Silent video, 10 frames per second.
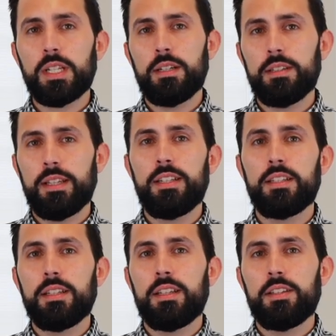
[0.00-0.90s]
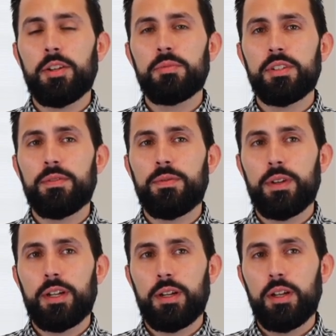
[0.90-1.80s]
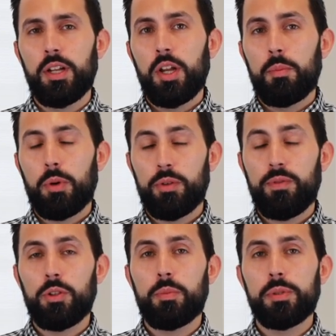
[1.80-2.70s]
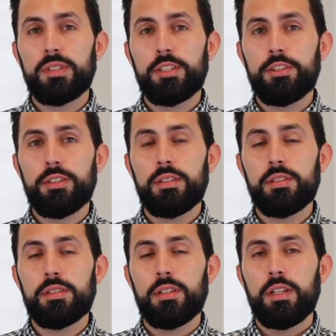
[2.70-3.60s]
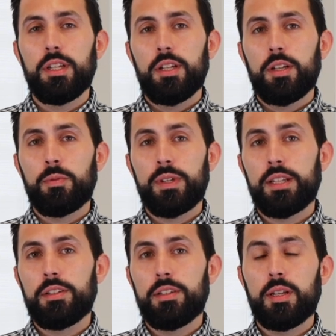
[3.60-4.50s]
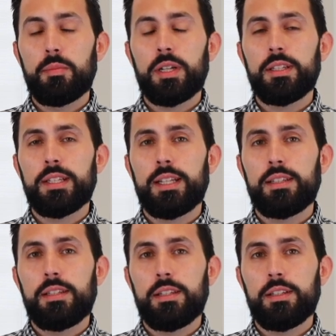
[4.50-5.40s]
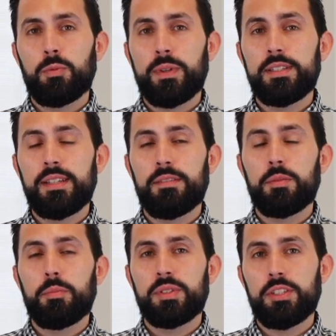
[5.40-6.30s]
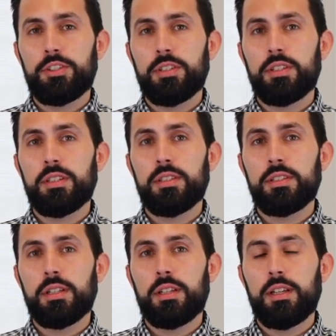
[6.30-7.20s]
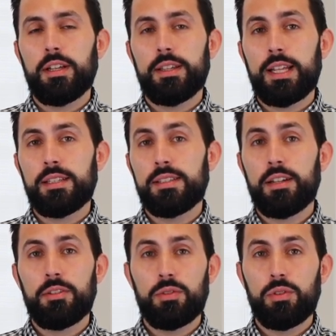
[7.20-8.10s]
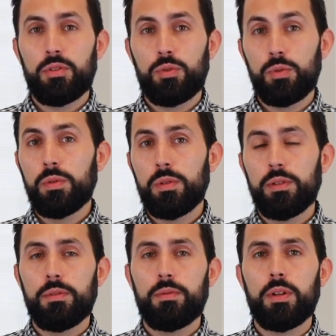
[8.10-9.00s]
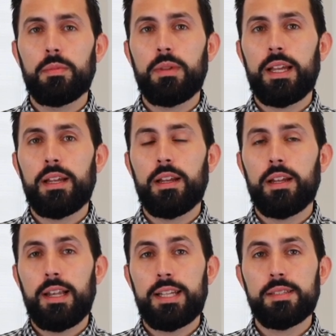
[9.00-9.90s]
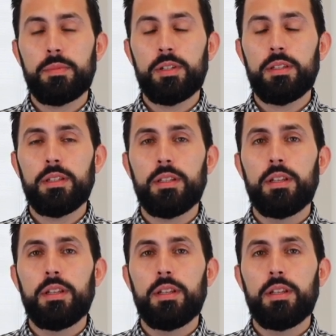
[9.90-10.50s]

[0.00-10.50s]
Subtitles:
Then in terms of portfolio positions, we ended the month at 27 positions. That's down 2 from last month.